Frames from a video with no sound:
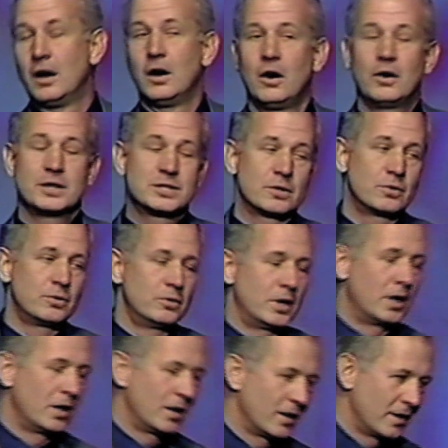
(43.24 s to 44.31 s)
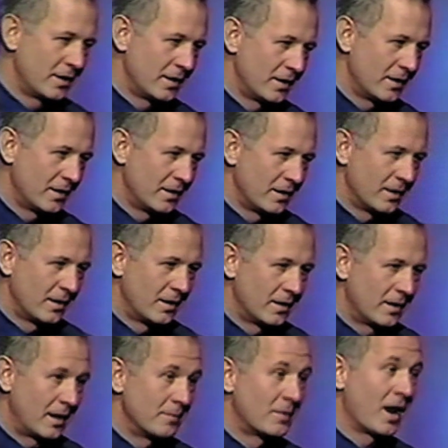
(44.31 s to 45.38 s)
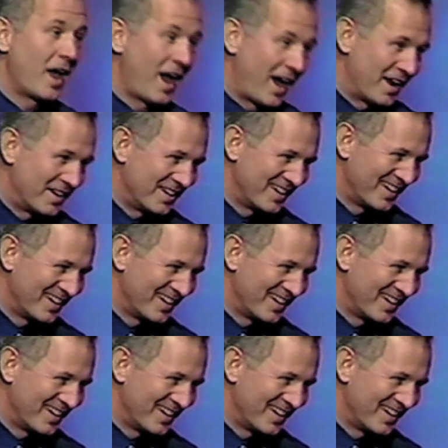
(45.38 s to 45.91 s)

Oh, he said, ooh, I'm glad.